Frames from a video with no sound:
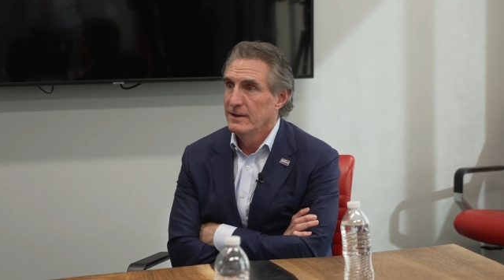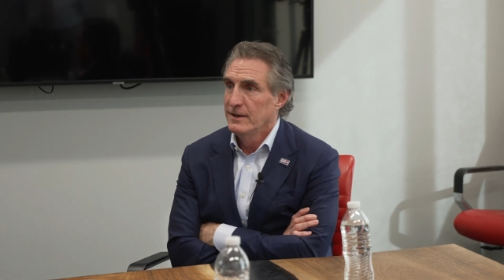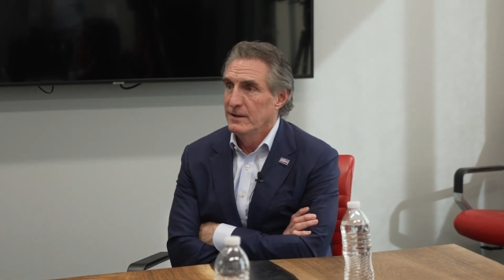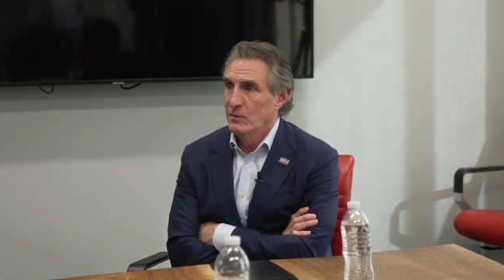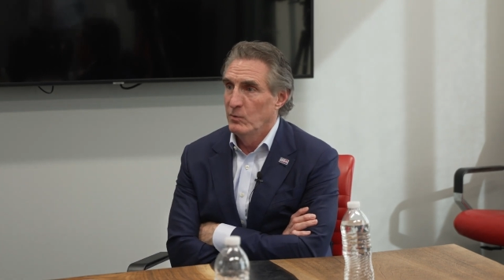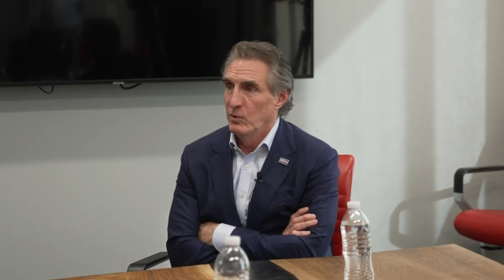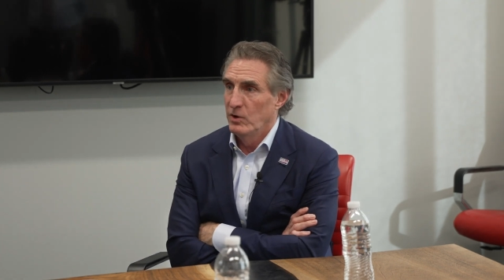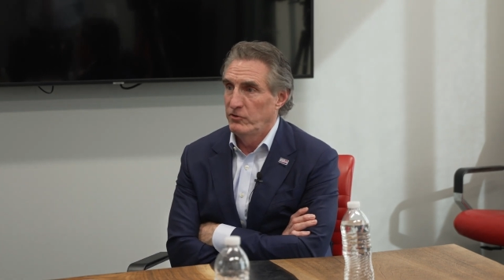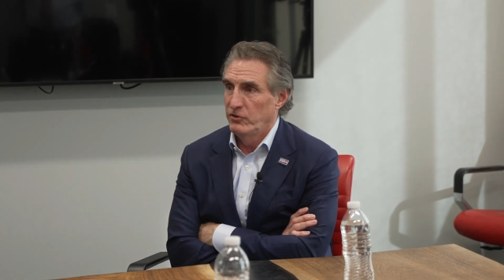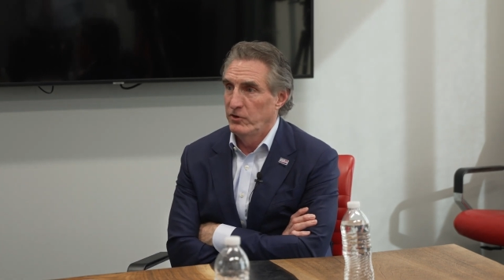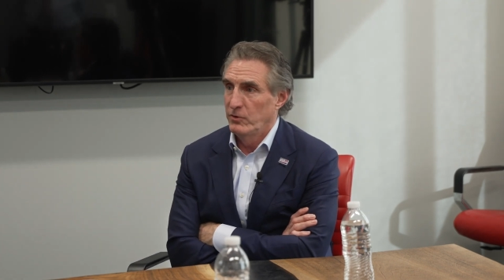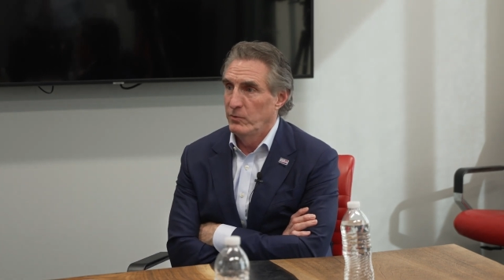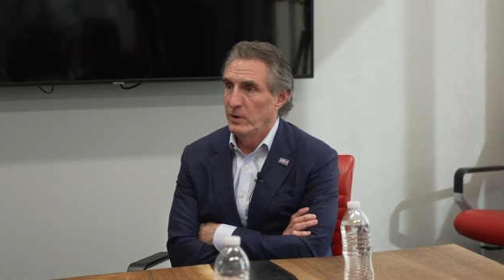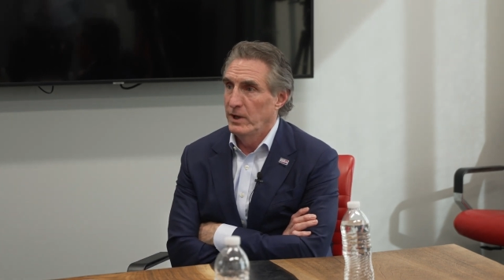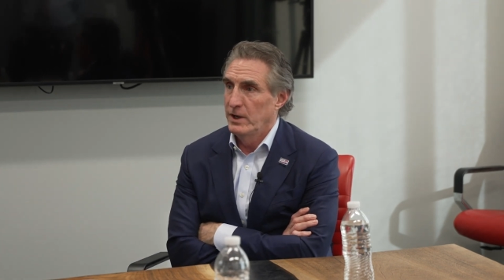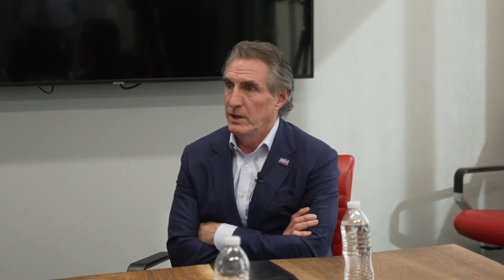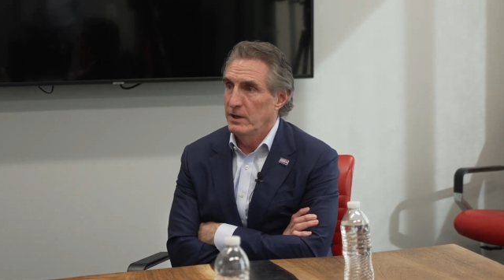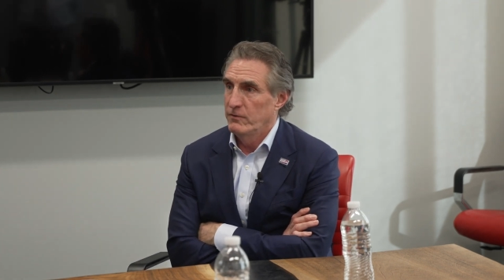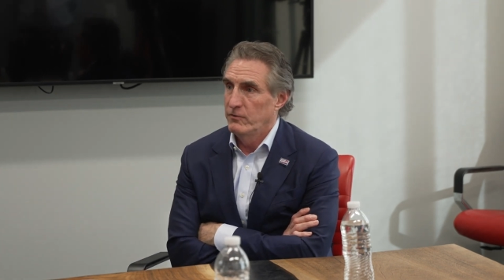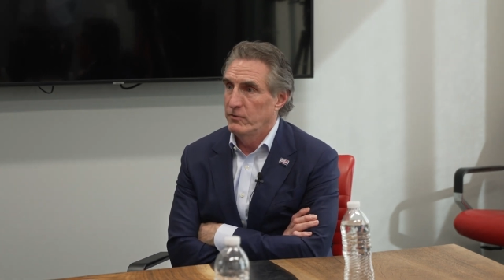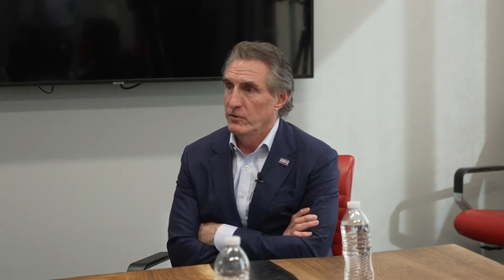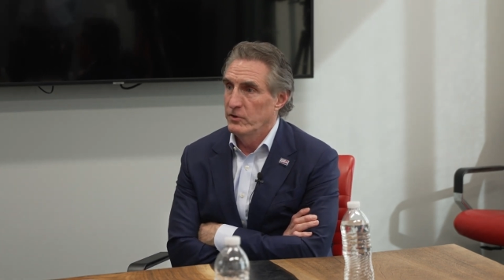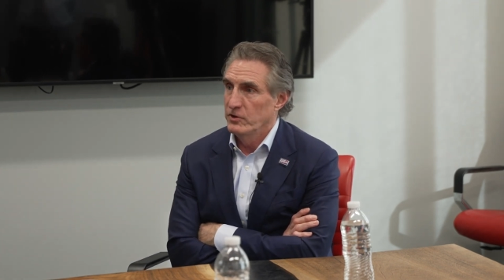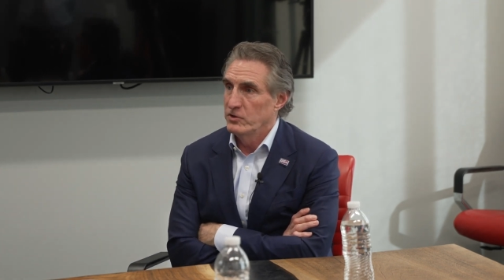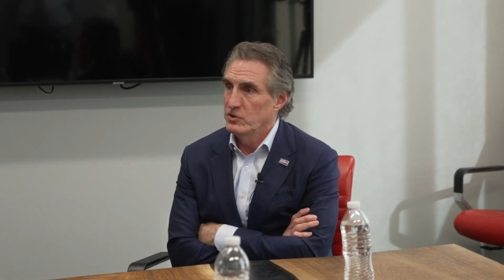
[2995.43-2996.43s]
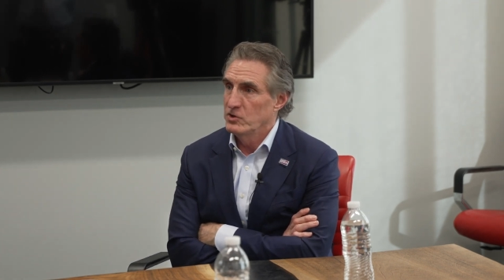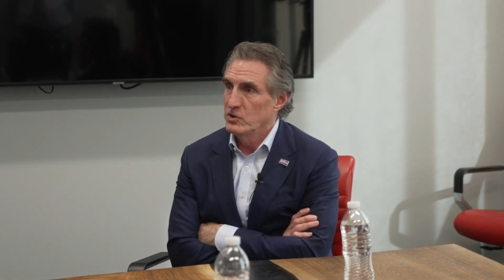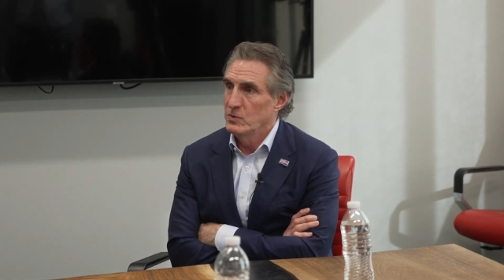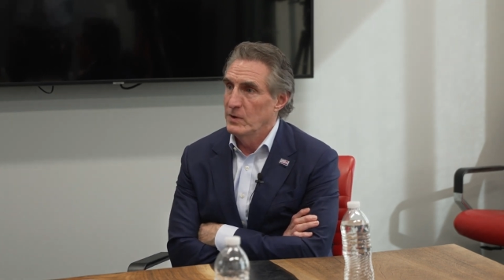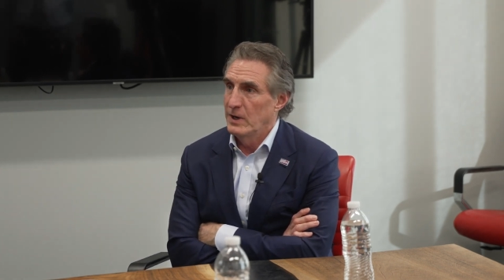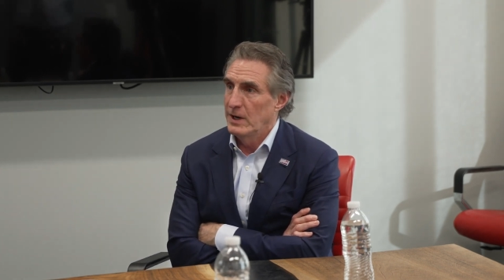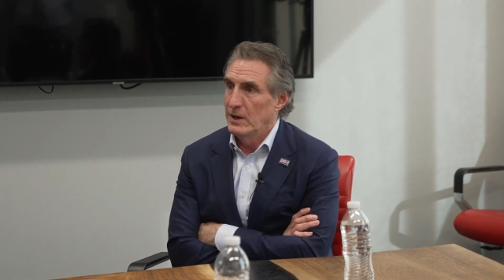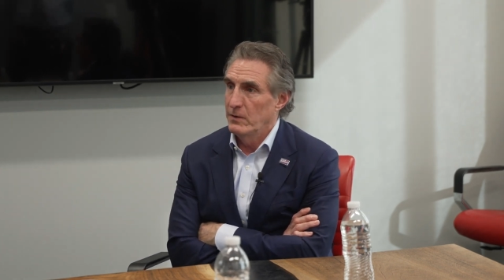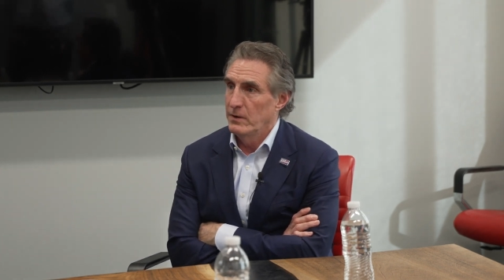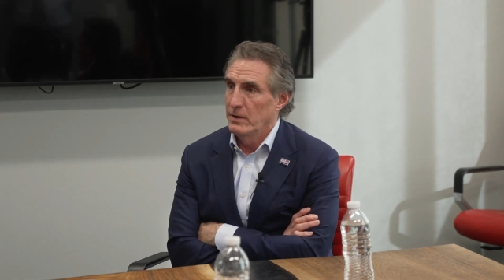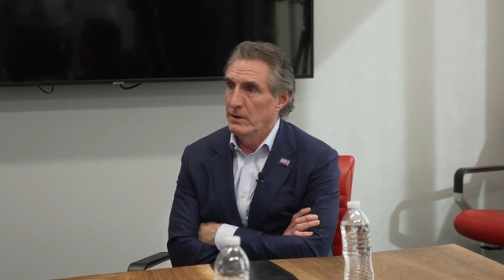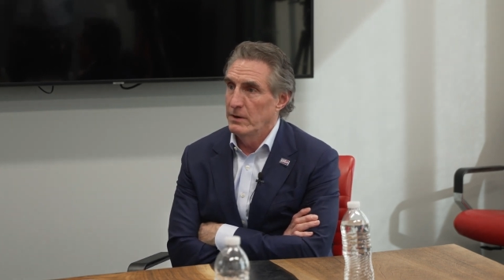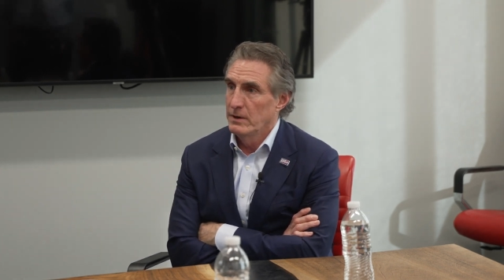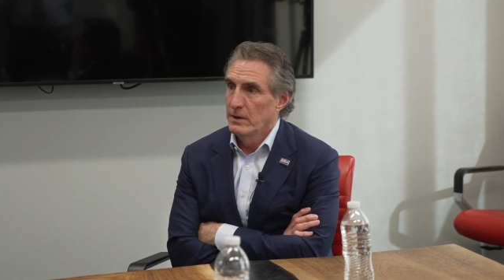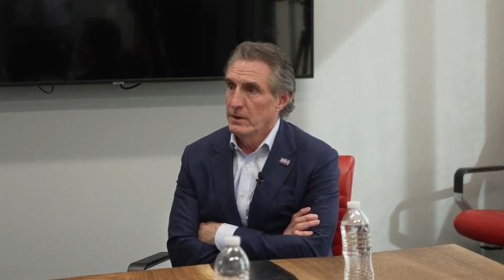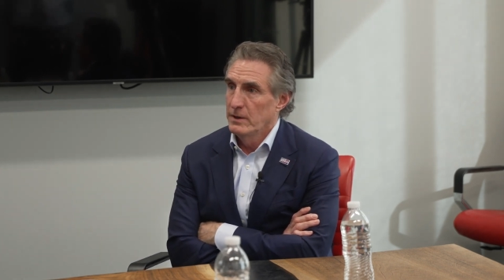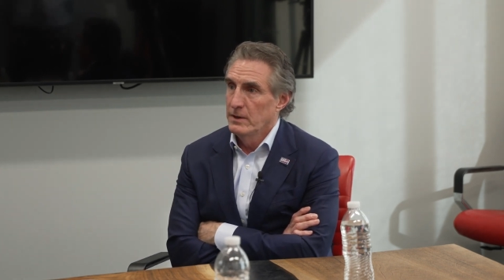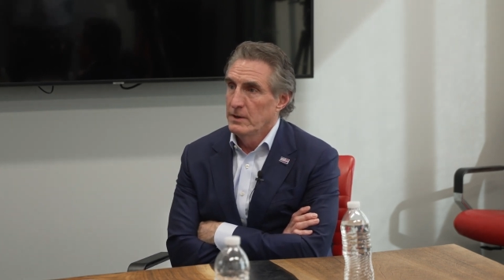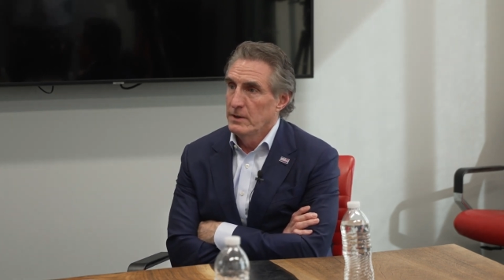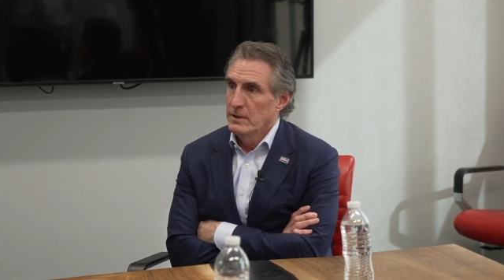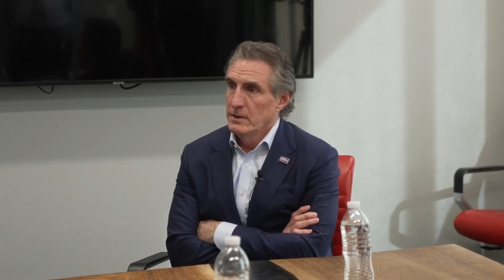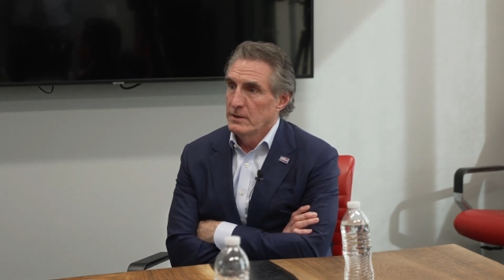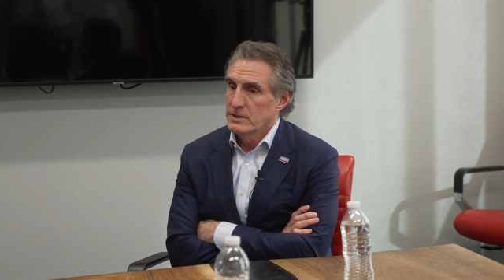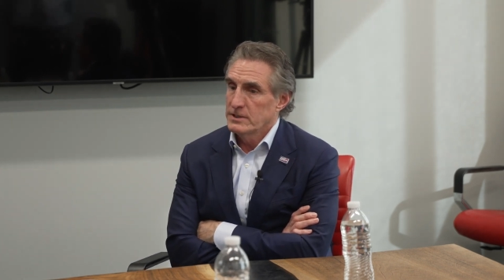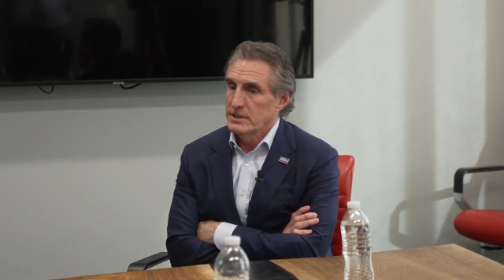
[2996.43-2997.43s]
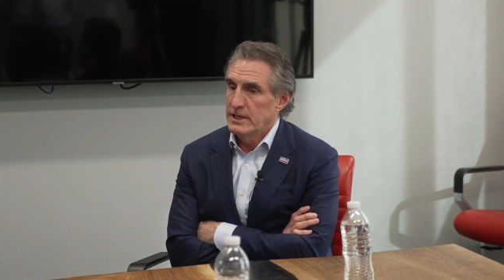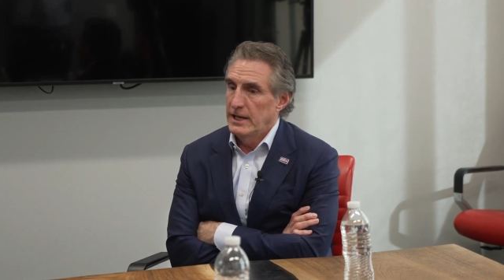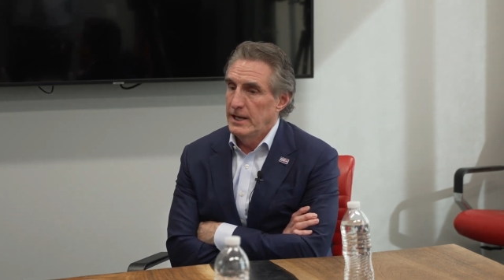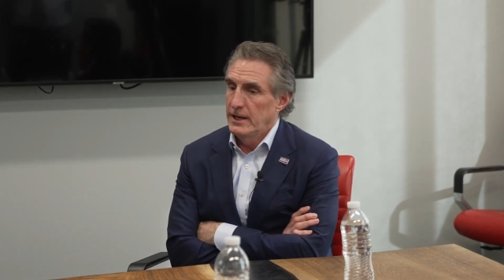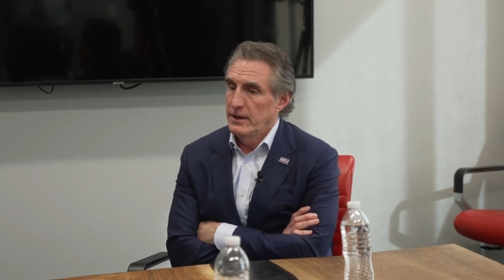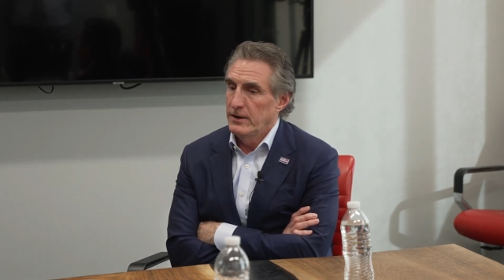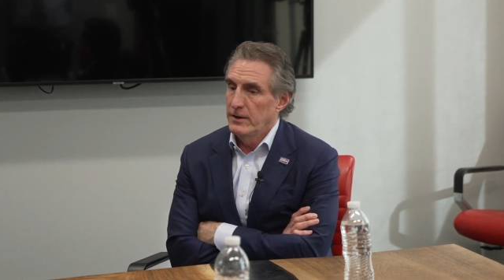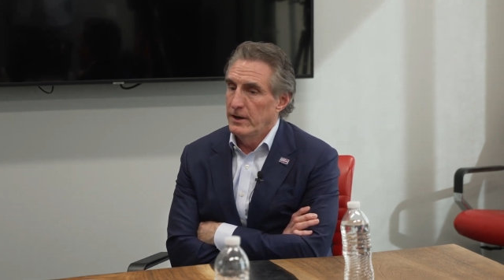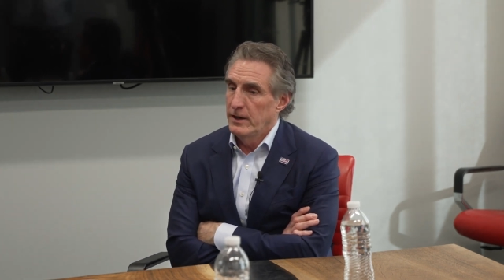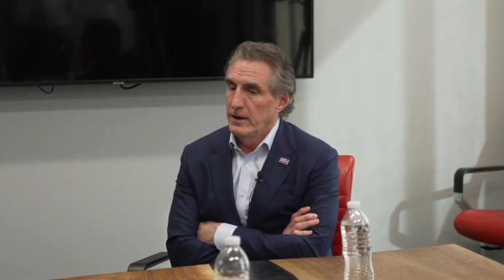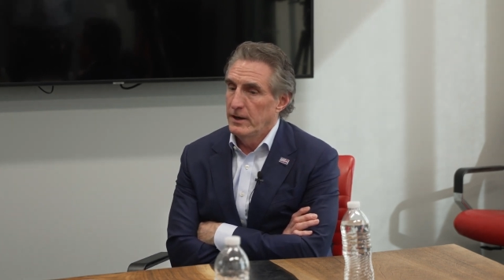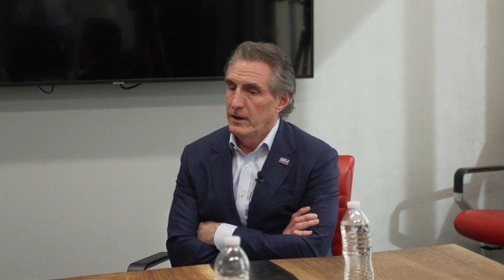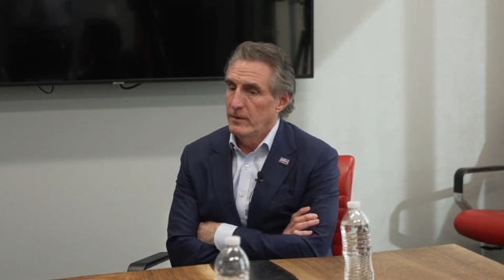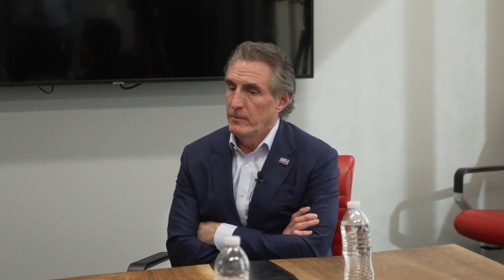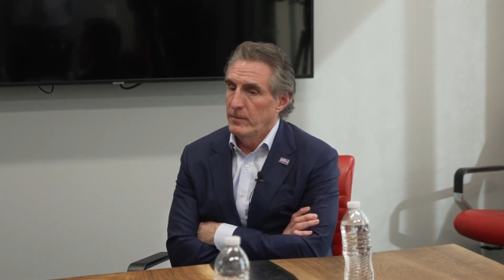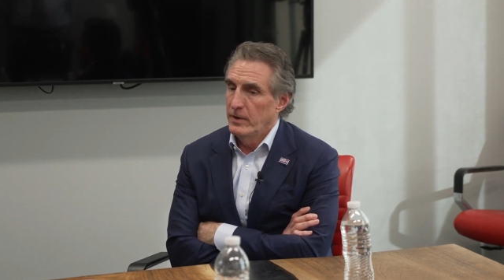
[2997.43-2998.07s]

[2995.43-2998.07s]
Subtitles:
Wasn't ready for the 2-hour stand on it.